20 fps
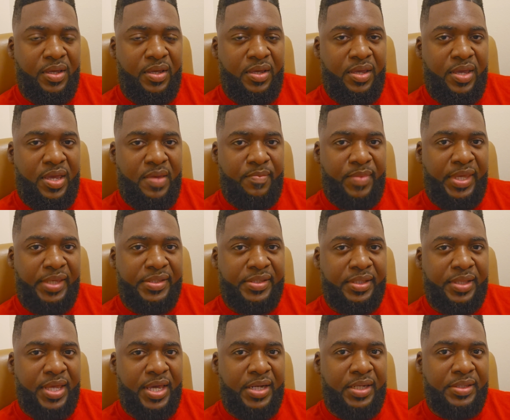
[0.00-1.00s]
it makes a
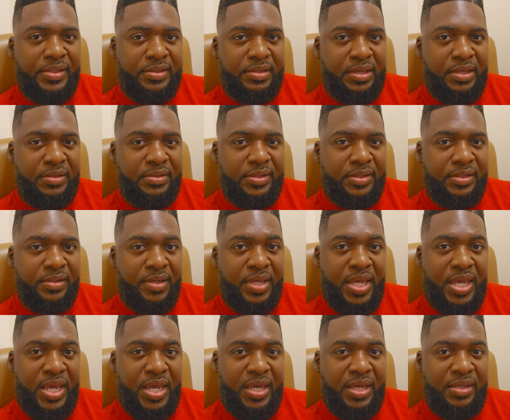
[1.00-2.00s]
lot of sense.
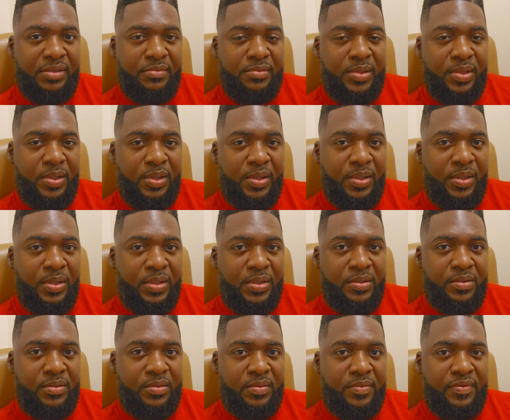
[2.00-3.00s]
And
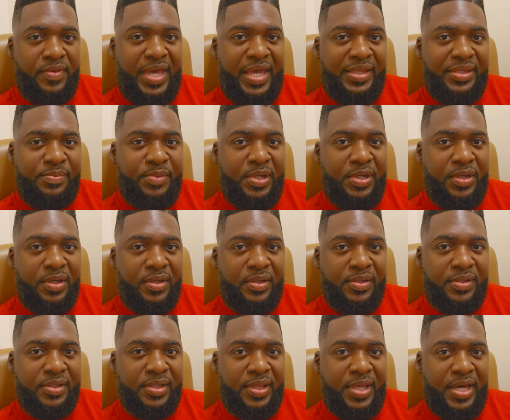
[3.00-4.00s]
that's
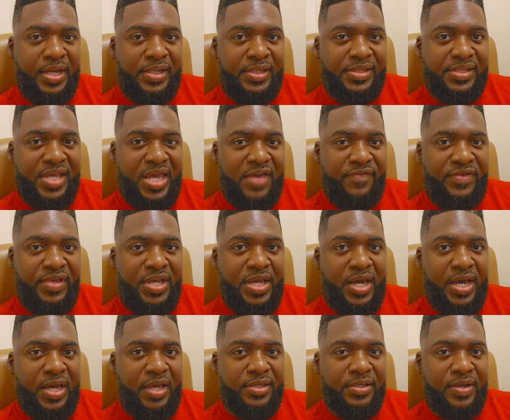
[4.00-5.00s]
because a lot of savvy
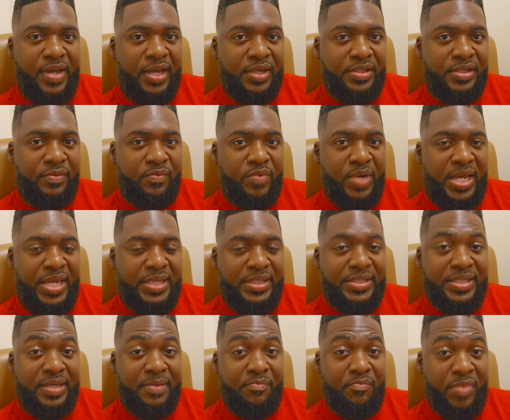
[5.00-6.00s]
guys are actually
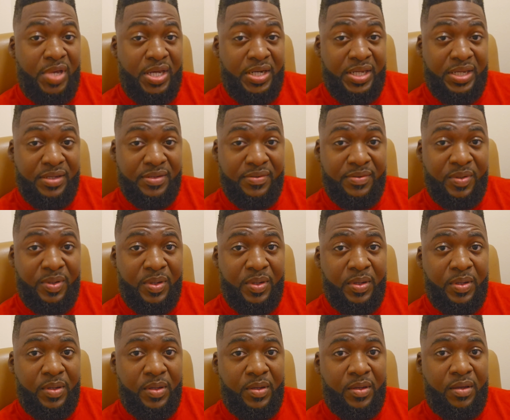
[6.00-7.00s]
raising money.
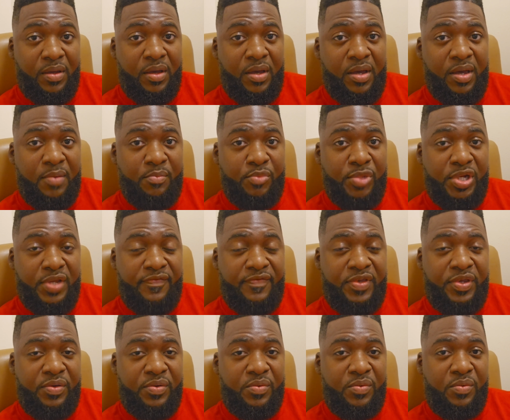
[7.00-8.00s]
But if
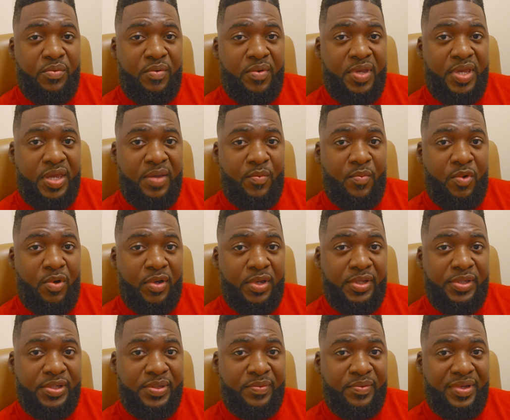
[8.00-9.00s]
you can walk
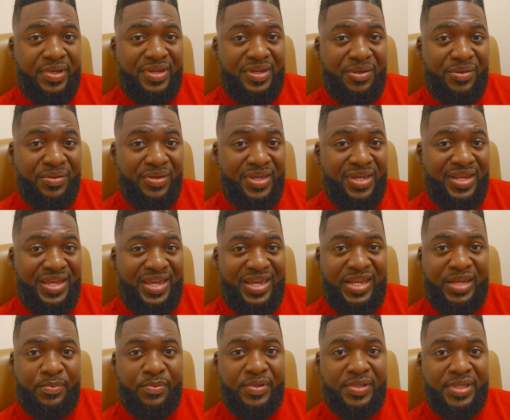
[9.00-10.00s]
into a deal and get
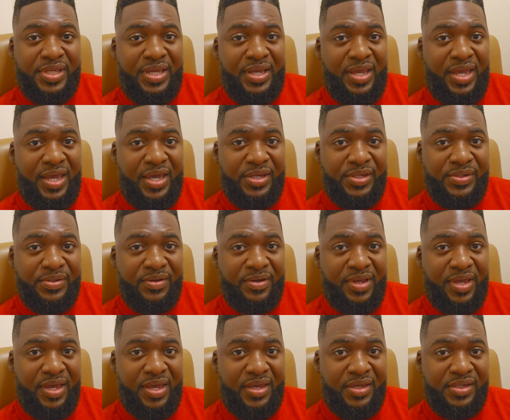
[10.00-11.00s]
80% cash on
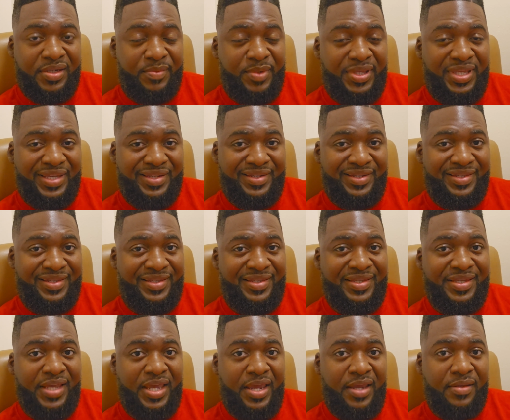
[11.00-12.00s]
cash, I mean, that's just
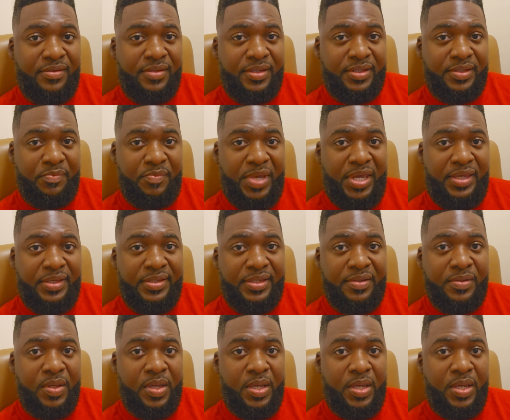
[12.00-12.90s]
insane. It's amazing.